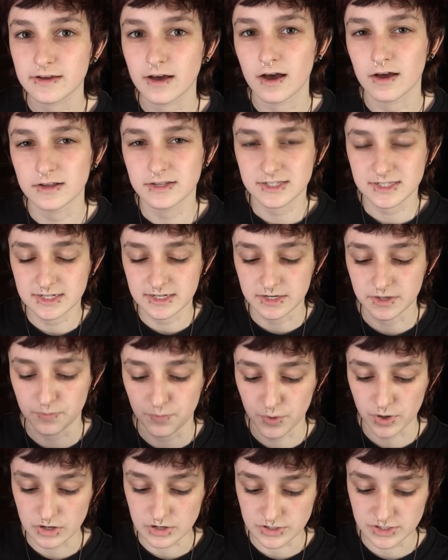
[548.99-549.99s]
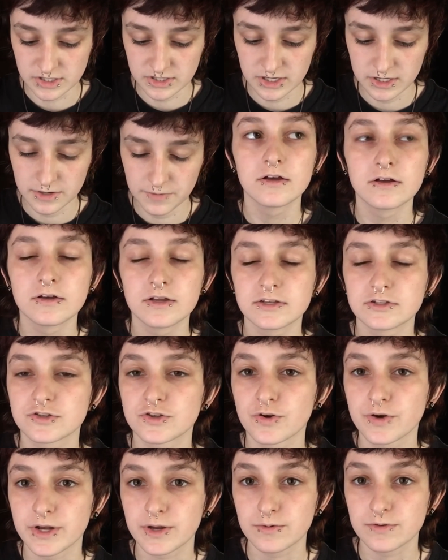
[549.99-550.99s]
seeing a person. So
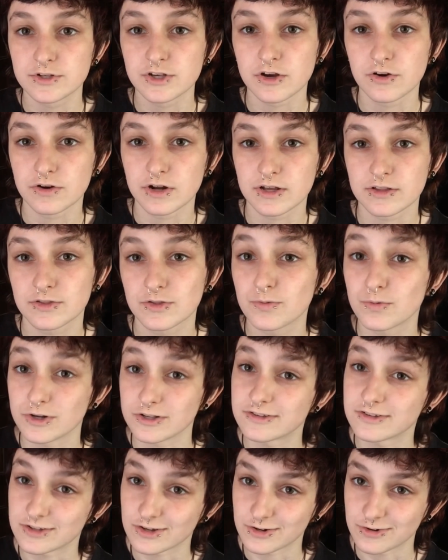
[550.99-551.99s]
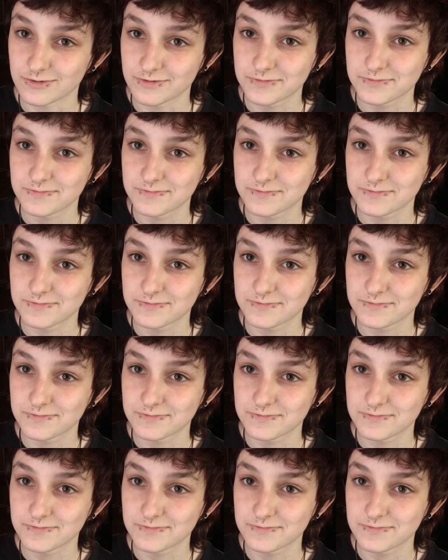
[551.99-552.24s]
he was out at the wood stove,